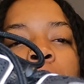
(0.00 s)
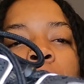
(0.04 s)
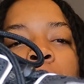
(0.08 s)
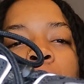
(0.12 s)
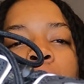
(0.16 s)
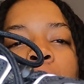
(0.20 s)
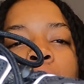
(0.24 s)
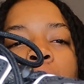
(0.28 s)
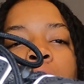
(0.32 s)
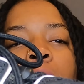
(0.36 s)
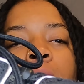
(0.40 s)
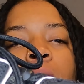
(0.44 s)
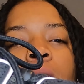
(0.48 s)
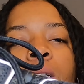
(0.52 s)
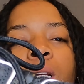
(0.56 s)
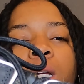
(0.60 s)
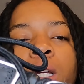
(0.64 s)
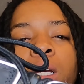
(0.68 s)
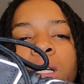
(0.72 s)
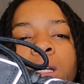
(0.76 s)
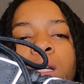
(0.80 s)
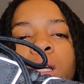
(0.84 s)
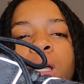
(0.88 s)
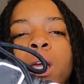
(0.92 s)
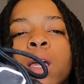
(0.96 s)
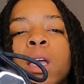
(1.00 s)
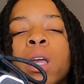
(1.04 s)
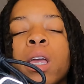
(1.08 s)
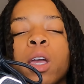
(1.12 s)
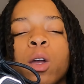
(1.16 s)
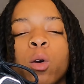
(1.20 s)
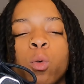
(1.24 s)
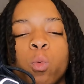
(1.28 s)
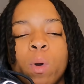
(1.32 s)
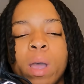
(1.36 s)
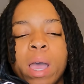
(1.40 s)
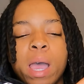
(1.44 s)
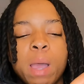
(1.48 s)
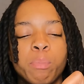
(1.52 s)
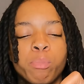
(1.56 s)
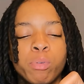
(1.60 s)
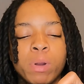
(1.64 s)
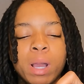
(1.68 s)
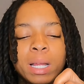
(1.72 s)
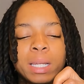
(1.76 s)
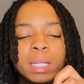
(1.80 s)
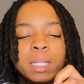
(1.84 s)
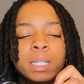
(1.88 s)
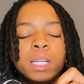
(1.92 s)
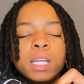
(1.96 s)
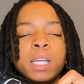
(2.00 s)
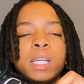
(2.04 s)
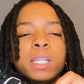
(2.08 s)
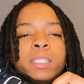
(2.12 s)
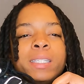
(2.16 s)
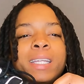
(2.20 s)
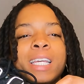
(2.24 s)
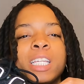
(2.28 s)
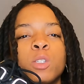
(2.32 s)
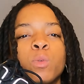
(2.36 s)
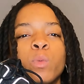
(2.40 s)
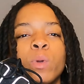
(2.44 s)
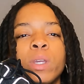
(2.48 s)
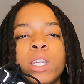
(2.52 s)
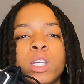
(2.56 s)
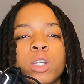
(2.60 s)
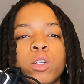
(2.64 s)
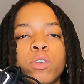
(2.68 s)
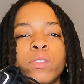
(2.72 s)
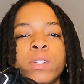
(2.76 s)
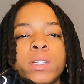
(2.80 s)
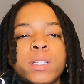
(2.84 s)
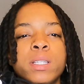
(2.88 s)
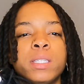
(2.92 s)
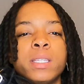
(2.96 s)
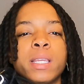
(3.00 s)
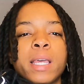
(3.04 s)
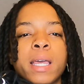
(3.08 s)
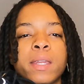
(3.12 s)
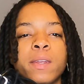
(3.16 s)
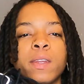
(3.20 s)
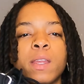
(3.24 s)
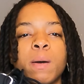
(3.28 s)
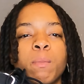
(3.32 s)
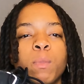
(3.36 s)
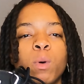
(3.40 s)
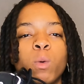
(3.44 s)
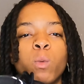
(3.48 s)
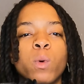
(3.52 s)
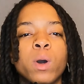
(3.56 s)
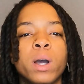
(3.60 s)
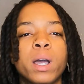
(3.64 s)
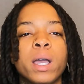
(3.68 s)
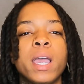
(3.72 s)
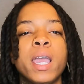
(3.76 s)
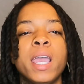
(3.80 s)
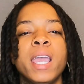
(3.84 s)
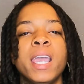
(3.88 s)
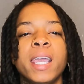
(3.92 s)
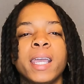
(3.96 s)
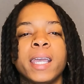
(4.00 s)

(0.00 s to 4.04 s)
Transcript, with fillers: Can y'all see that? And why? Probably because that's where it at, number one.